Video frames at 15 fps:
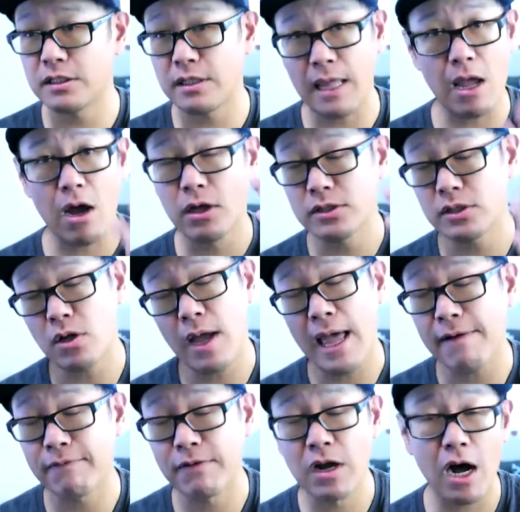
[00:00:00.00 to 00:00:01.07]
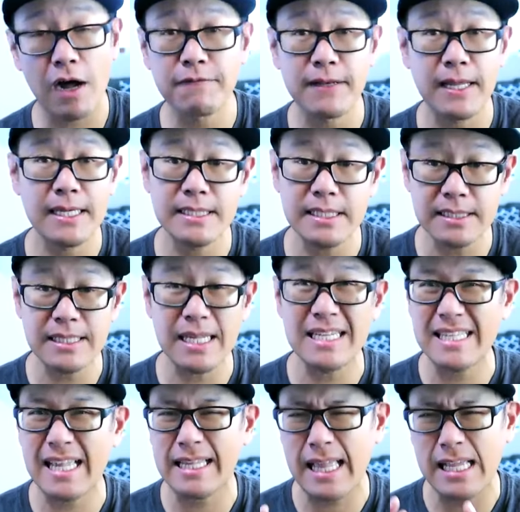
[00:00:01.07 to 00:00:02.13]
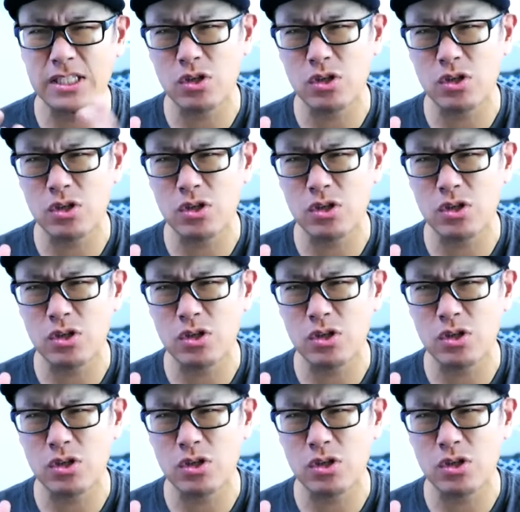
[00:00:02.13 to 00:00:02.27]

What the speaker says: they also have golf lessons, things like that.